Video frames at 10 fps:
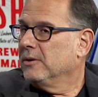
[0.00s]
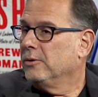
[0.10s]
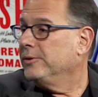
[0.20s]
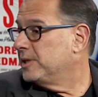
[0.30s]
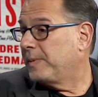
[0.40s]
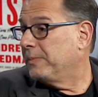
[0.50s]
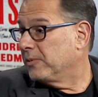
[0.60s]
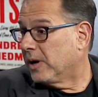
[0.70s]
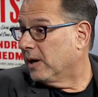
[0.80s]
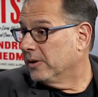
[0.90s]
who these
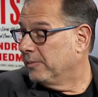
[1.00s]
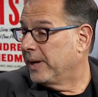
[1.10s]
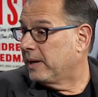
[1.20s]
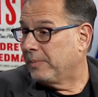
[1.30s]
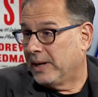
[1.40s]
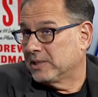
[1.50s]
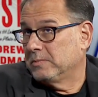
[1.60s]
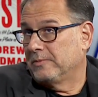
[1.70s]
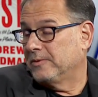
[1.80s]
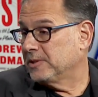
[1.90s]
people are who make it
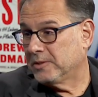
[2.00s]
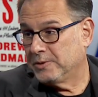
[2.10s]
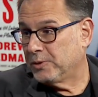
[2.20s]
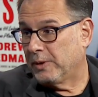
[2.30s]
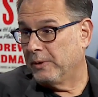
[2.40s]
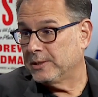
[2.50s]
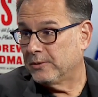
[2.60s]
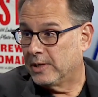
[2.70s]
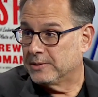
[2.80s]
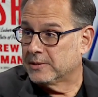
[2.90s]
possible for us to enjoy
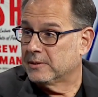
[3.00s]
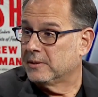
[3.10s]
restaurants.